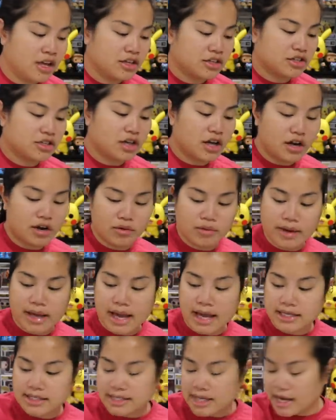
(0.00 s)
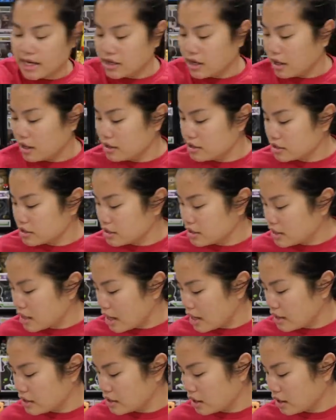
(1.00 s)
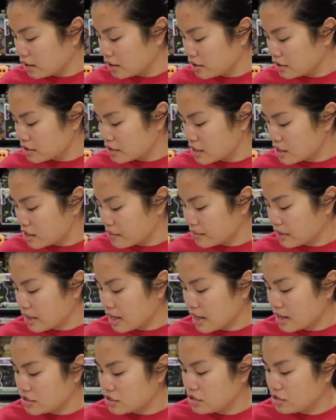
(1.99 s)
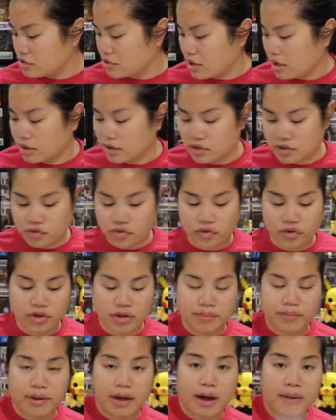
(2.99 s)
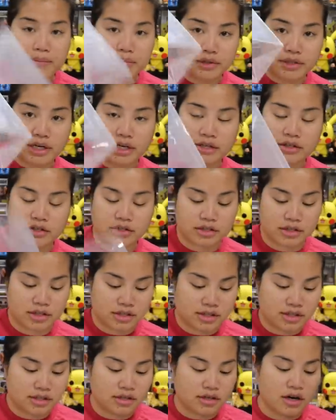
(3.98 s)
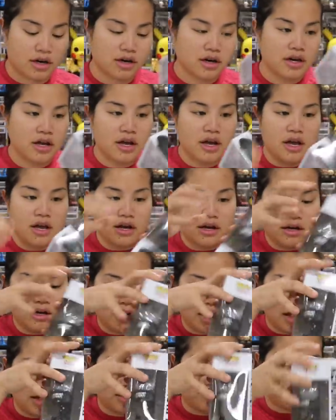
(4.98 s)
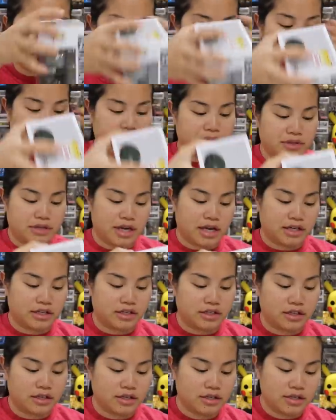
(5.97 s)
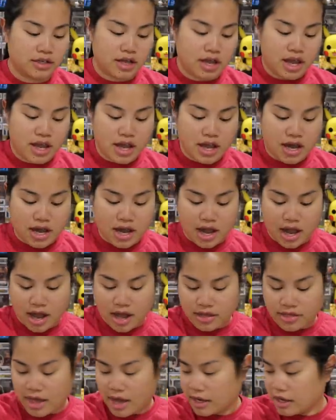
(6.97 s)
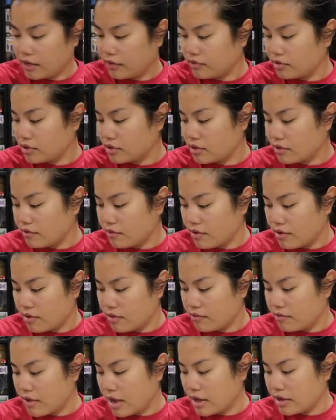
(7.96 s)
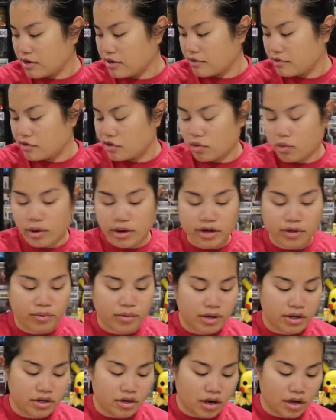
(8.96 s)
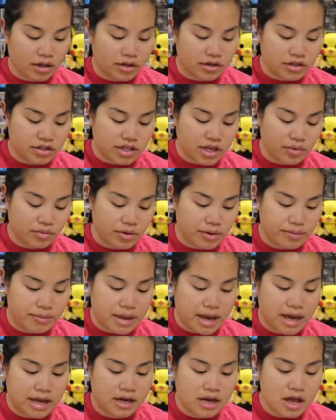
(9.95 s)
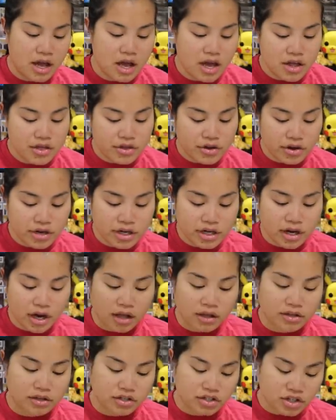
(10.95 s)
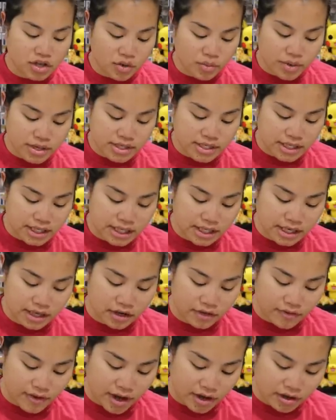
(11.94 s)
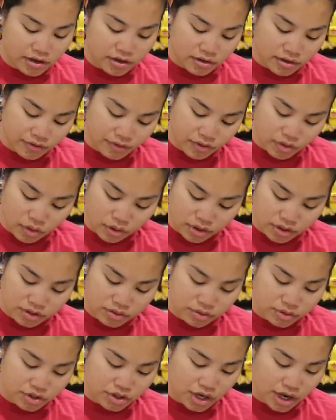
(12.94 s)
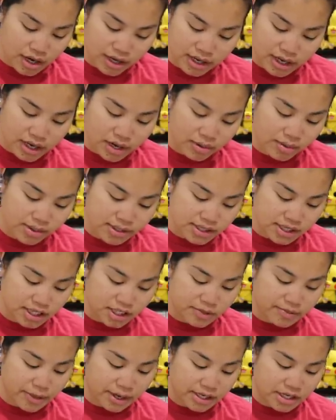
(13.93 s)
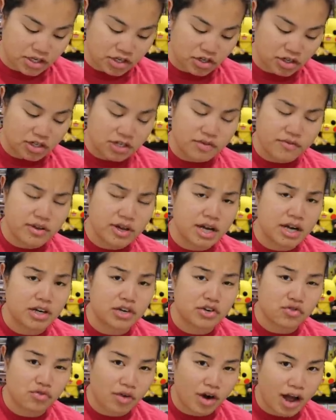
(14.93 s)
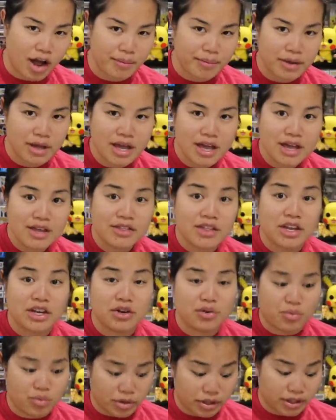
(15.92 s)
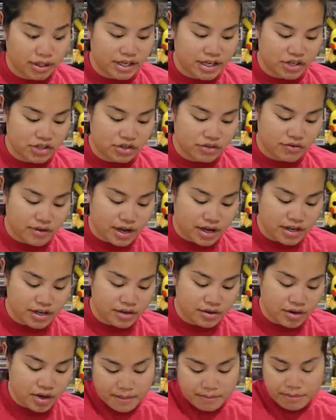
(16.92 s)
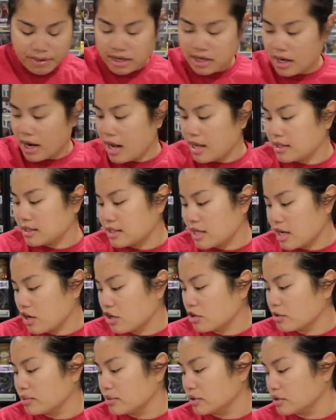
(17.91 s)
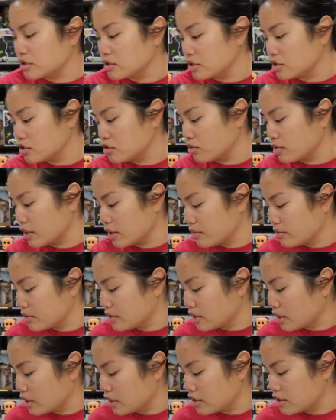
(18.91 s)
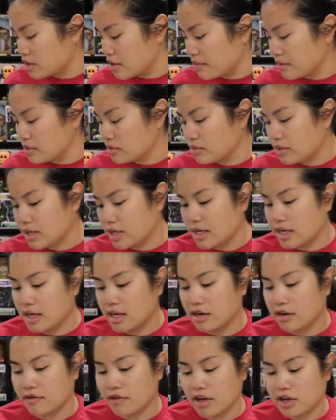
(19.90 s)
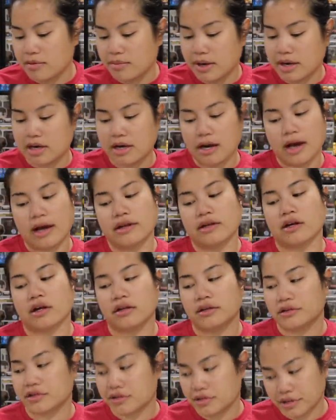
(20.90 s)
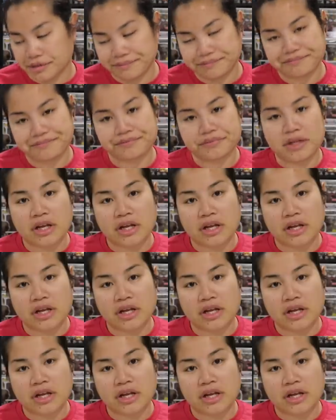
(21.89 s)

So we had $10 and $9, and I'm gonna add $2 for the pop protectors because these are nice pop protectors. That gives us a value of $21, and we paid $30, so we didn't hit our value, of course, which, again, I wasn't expecting to, because if you get a drop, then you really hit your value, but not terrible. So $21, that means we didn't hit our value by $9, so